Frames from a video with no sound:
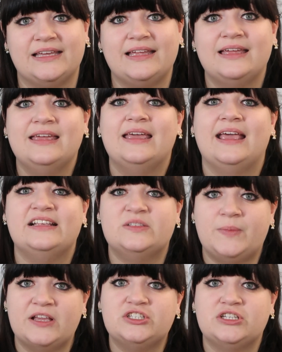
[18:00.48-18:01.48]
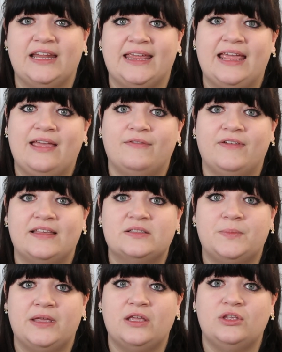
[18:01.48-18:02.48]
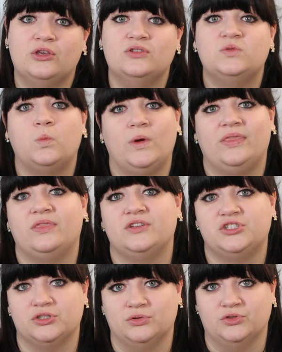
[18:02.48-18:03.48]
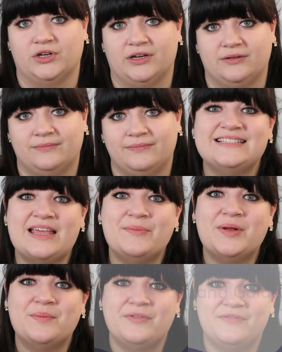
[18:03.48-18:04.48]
it, especially if it is being used with the children. Step number